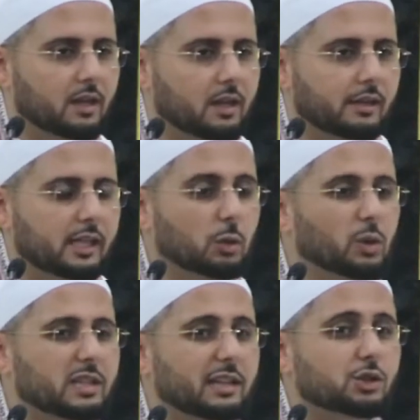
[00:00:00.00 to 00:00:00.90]
It
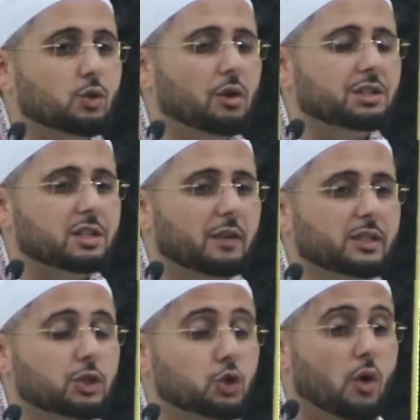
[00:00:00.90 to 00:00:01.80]
was a source of
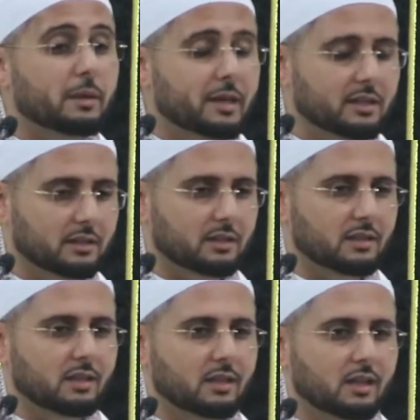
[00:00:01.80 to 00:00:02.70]
enjoyment.
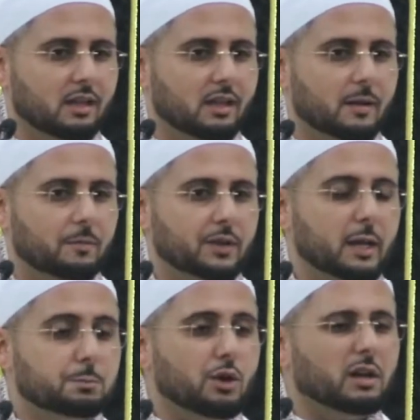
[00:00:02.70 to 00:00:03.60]

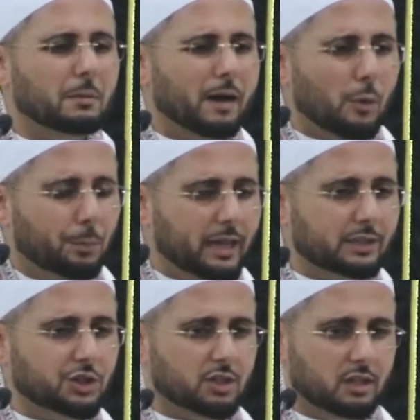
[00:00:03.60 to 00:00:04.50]
It brought about
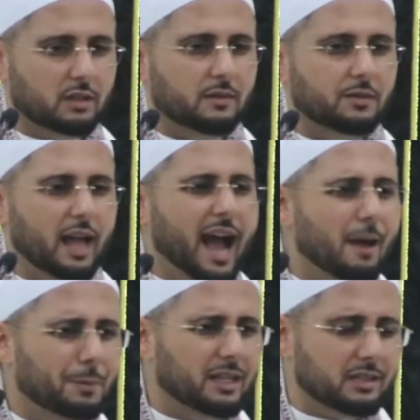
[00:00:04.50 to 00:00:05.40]
pleasure,
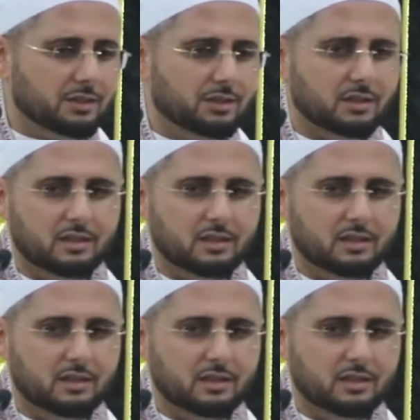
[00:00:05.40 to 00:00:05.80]
happiness.